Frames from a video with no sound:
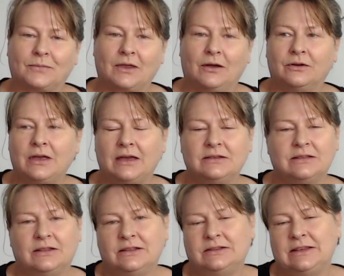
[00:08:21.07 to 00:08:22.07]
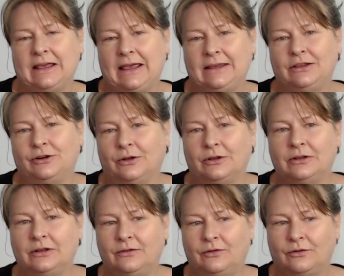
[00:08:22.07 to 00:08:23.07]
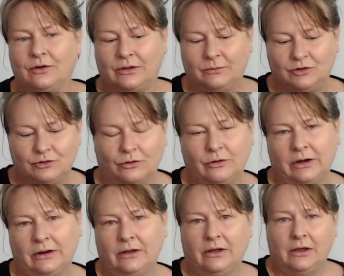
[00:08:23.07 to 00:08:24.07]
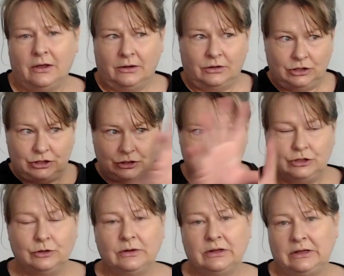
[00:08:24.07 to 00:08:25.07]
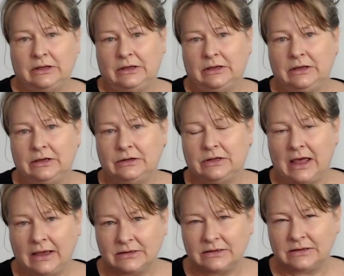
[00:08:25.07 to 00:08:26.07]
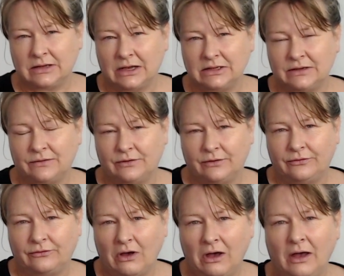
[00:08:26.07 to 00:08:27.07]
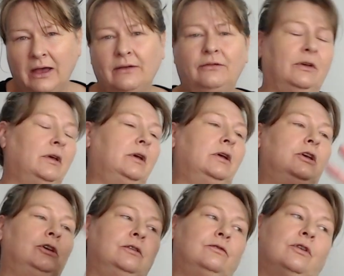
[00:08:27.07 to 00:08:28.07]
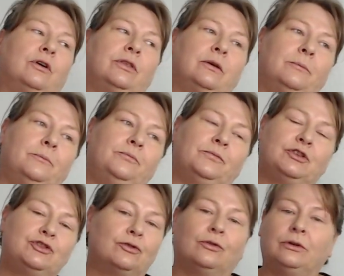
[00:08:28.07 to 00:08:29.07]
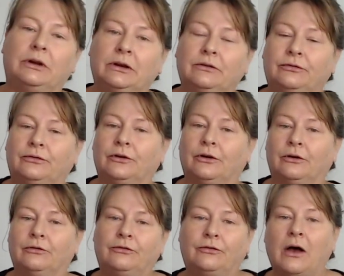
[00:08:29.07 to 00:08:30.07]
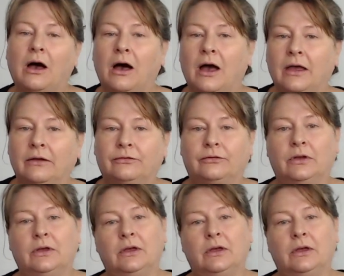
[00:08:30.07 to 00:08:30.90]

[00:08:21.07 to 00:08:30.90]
Okay, so that's, you know, if you've got them doing the exercise for 5, you've got them drawing for 5,